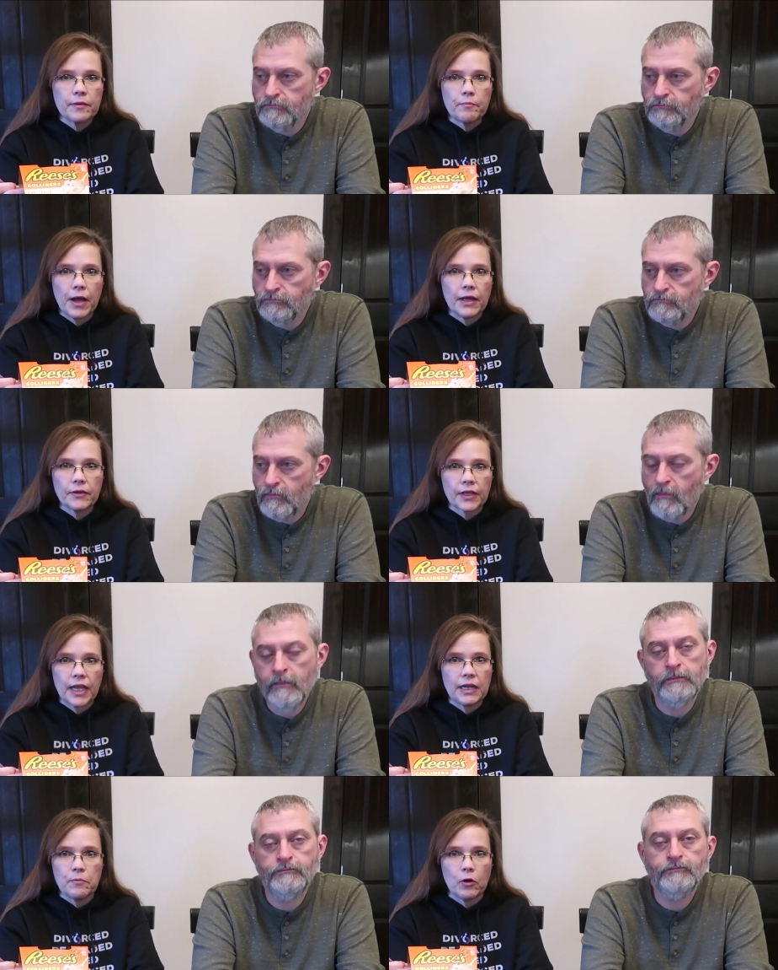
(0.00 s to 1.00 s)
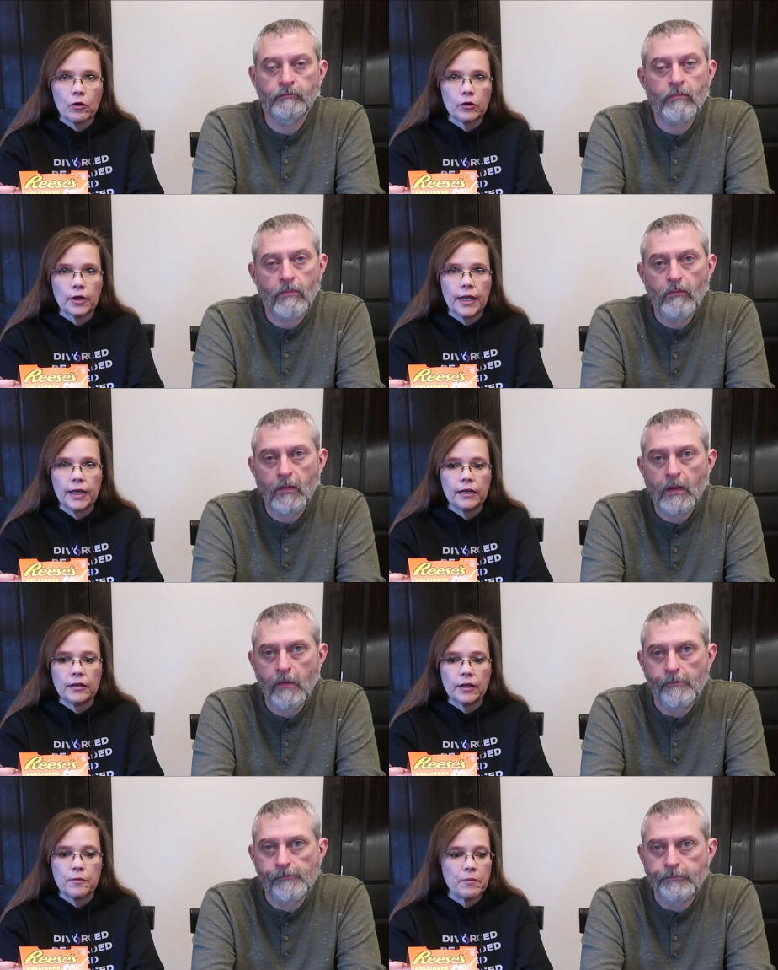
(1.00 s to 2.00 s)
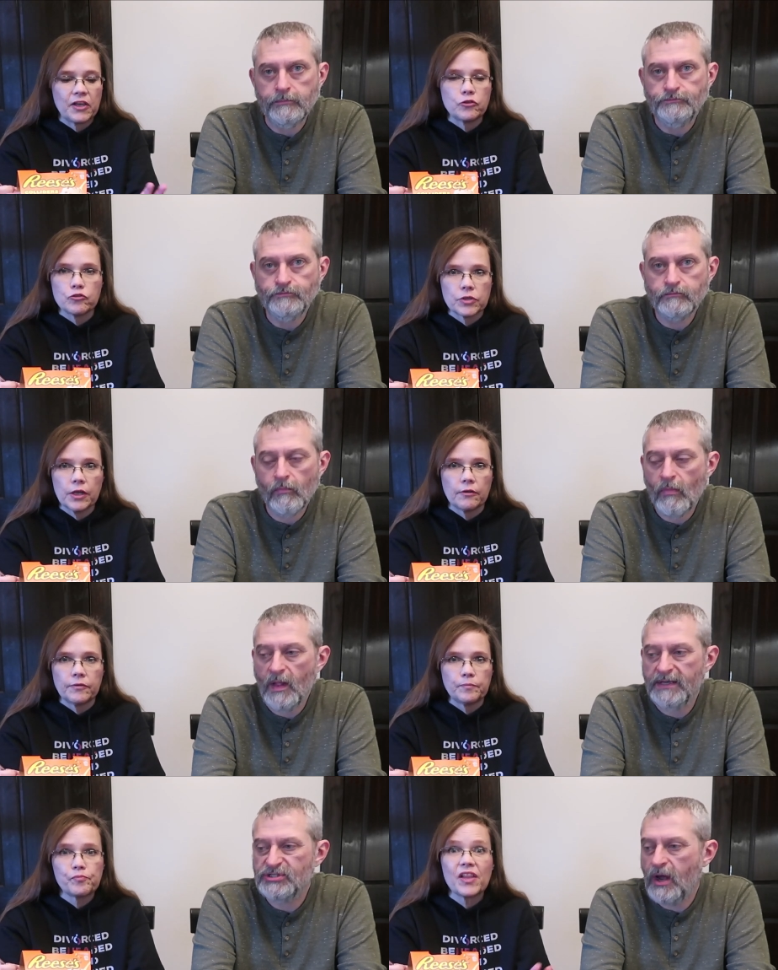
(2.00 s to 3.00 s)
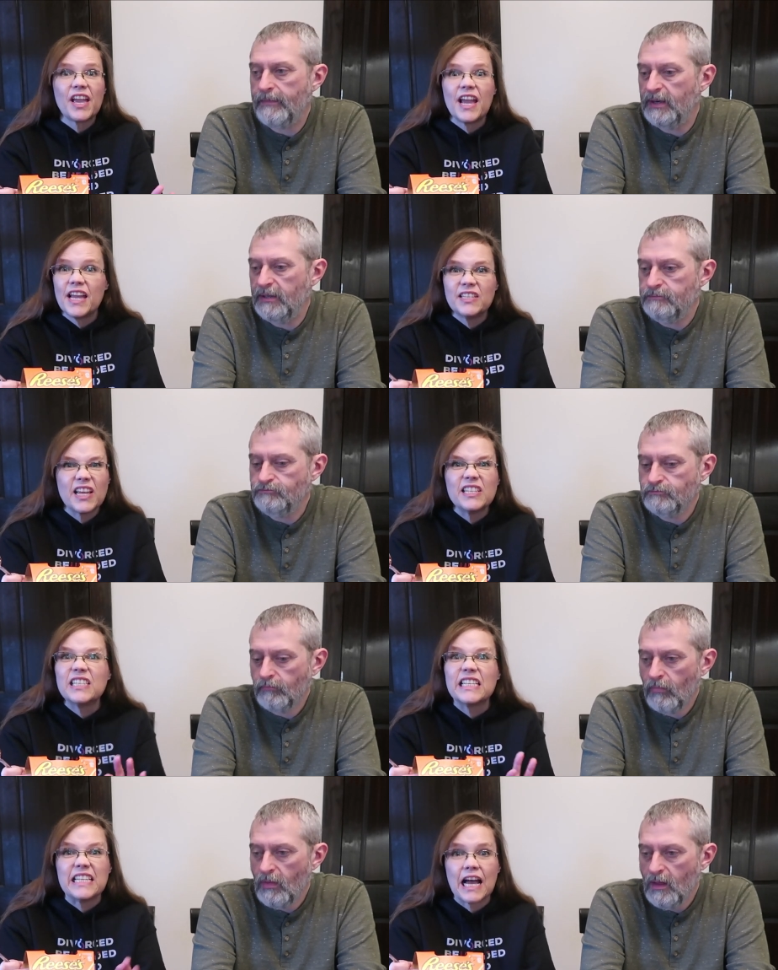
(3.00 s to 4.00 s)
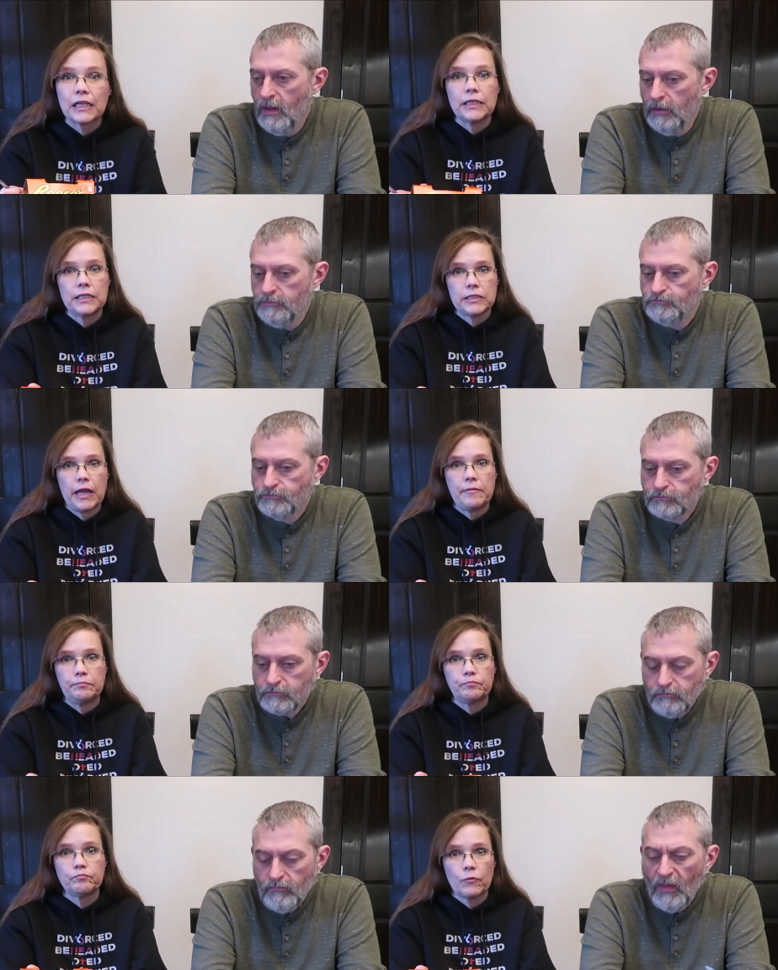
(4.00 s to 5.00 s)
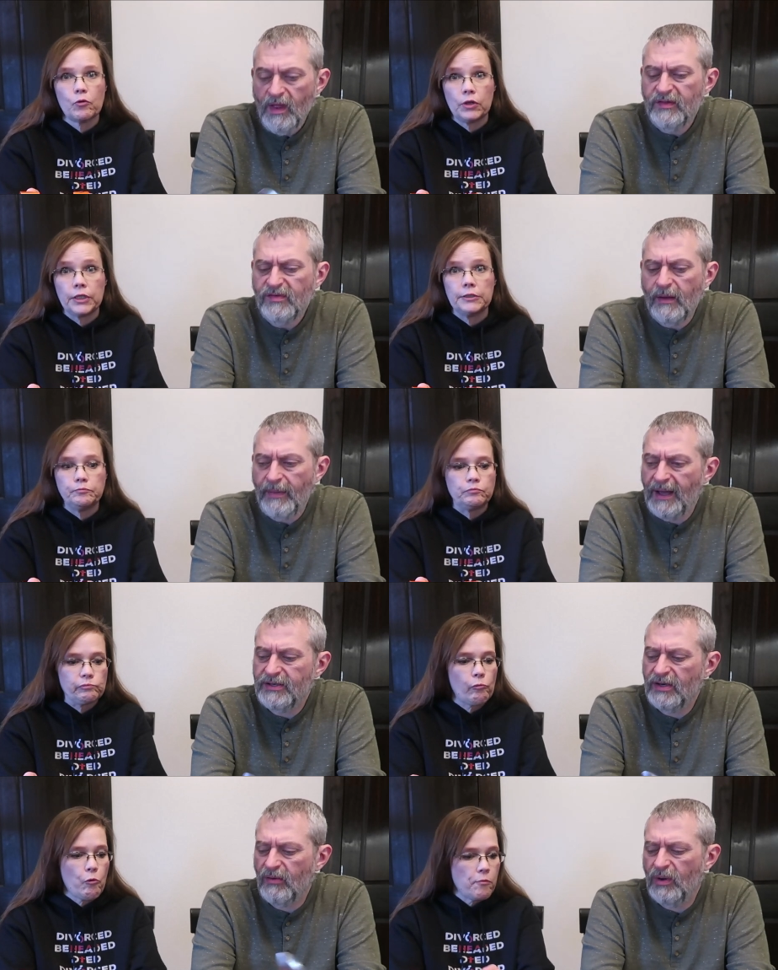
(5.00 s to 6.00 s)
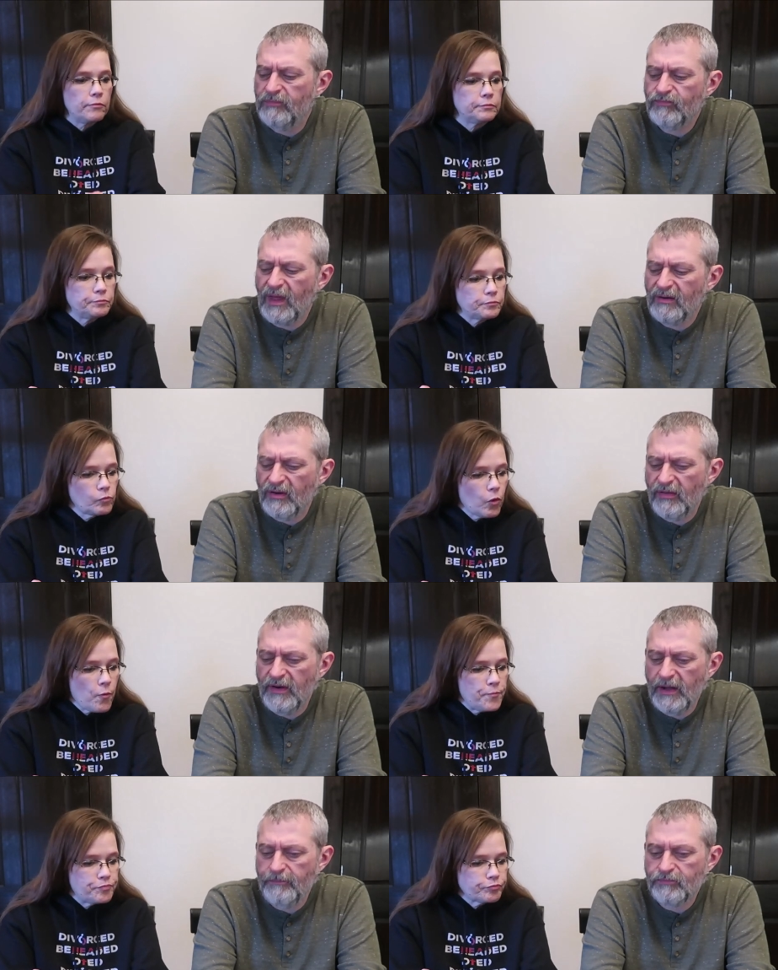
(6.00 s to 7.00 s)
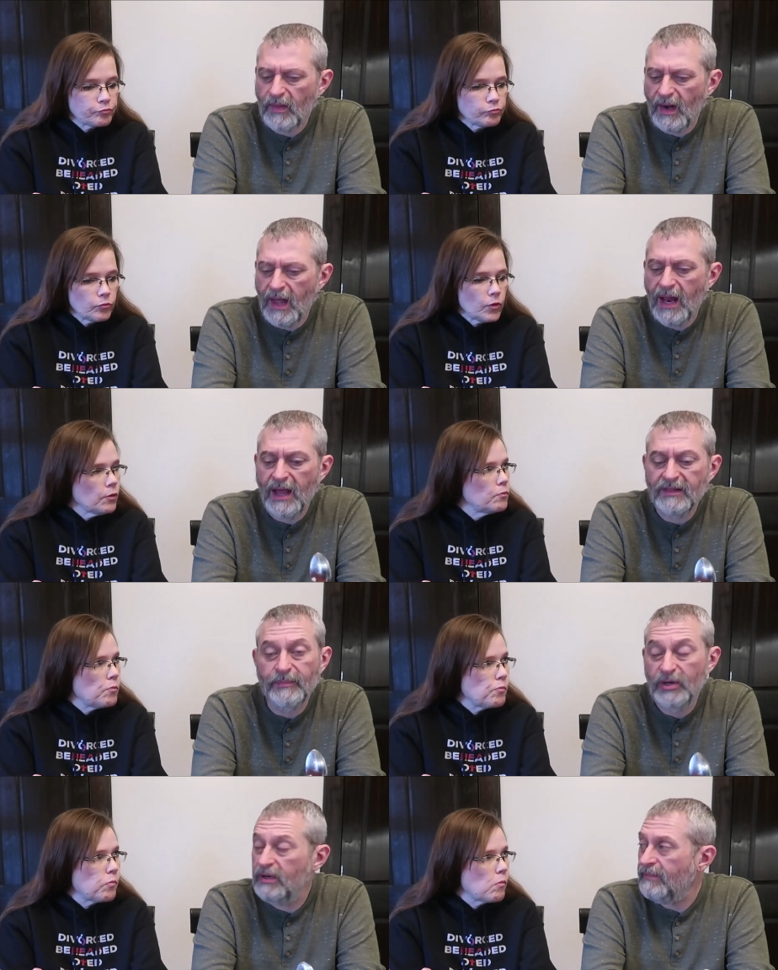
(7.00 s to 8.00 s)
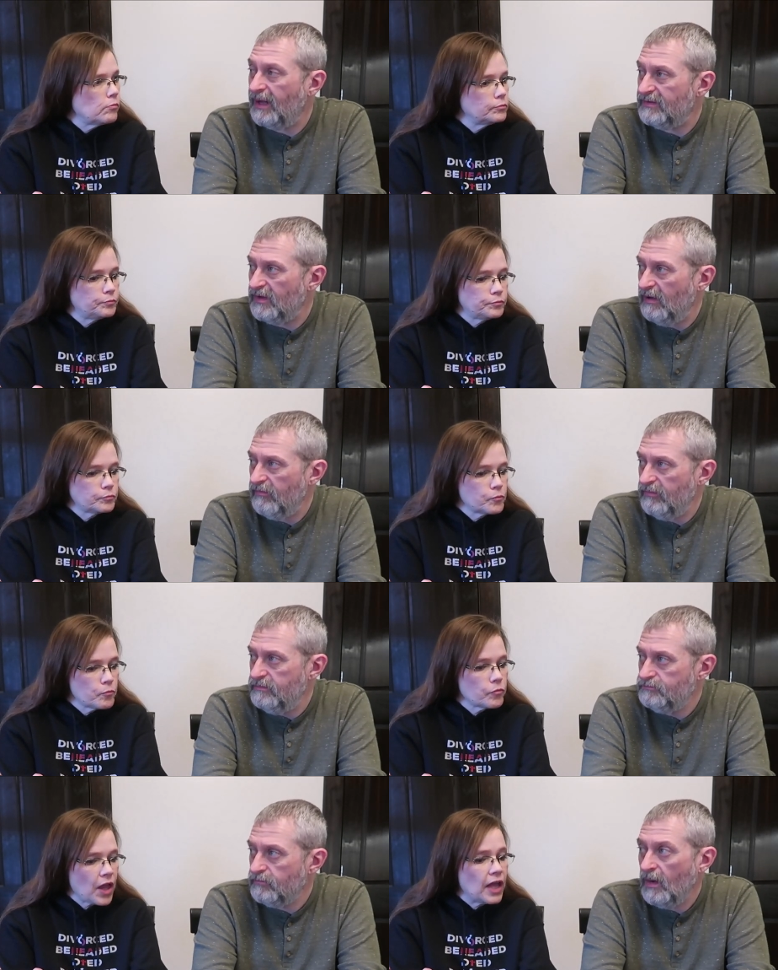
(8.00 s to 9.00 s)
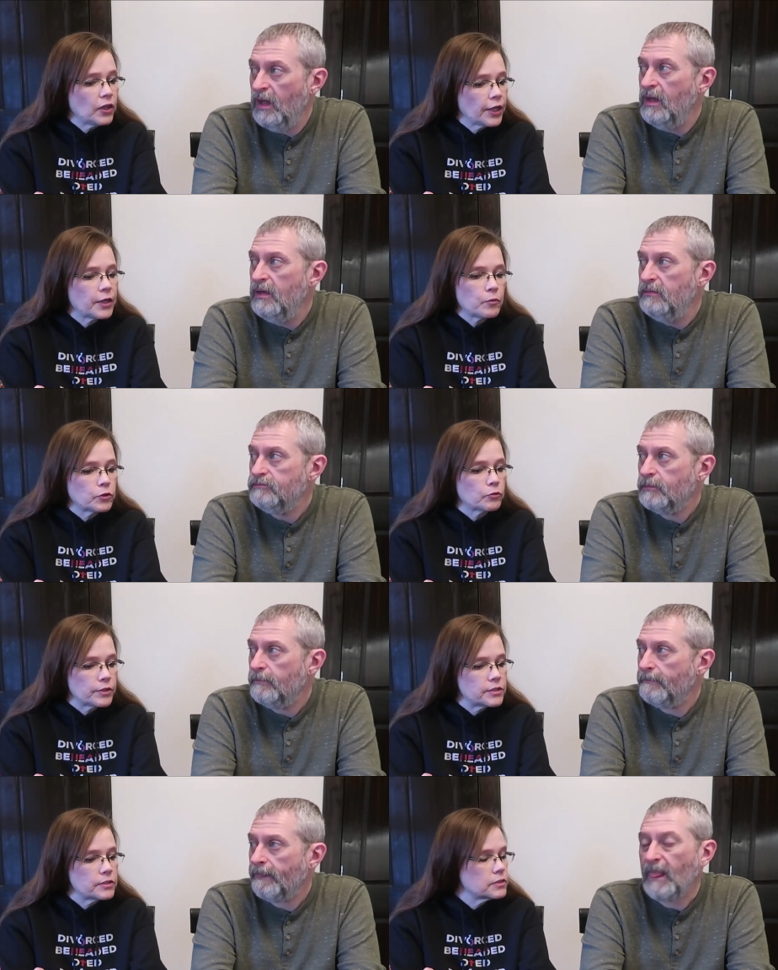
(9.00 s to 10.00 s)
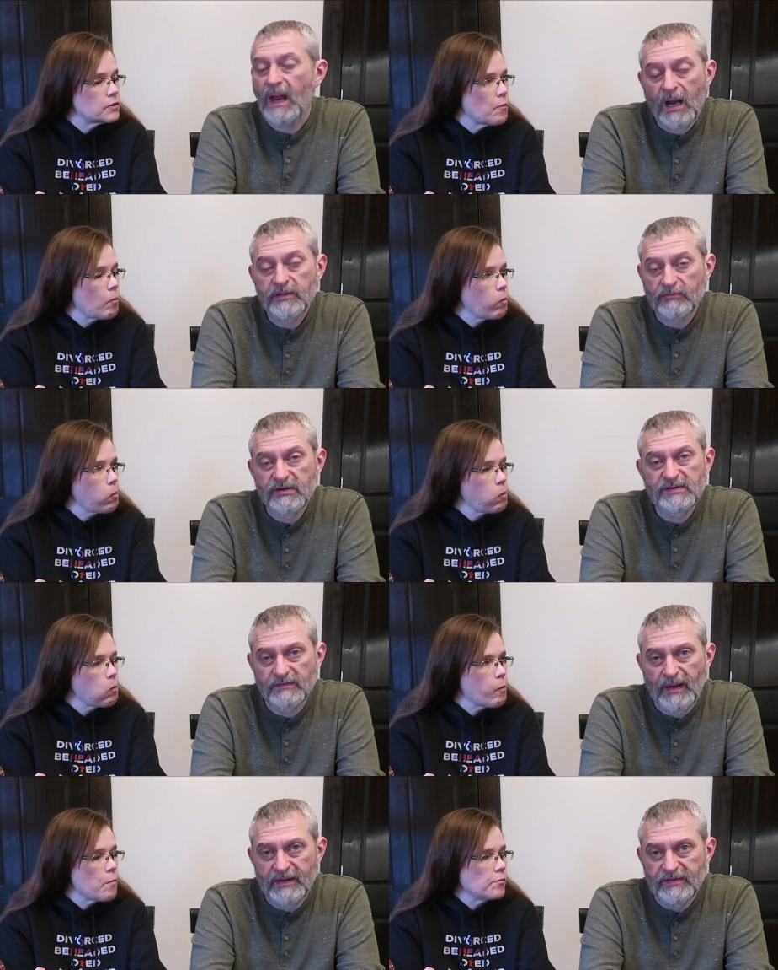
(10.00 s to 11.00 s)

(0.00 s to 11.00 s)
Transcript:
Speaker 1: buy the candy bar and uh, make it yourself. chop it up. It tastes exactly the same.
Speaker 2: Really. It's not bad. You know what? I don't know that I I like the pudding by itself.
Speaker 1: Mm, I like it with the Reese's.
Speaker 2: And I like the Reese's by